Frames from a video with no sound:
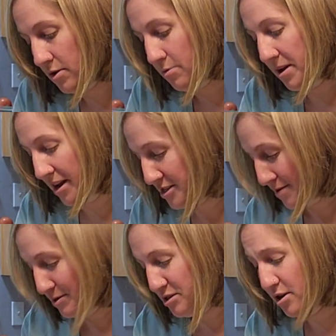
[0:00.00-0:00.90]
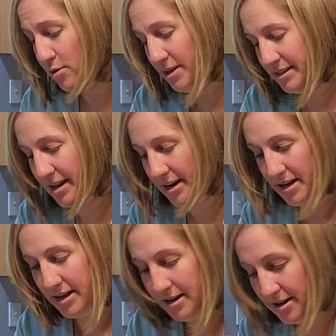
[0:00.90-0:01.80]
Oh my gosh, I'm so
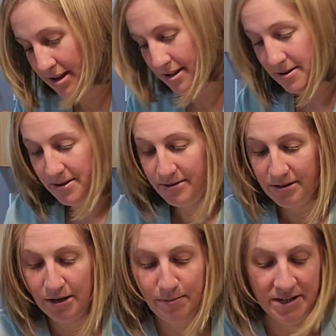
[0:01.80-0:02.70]
excited. It's gonna be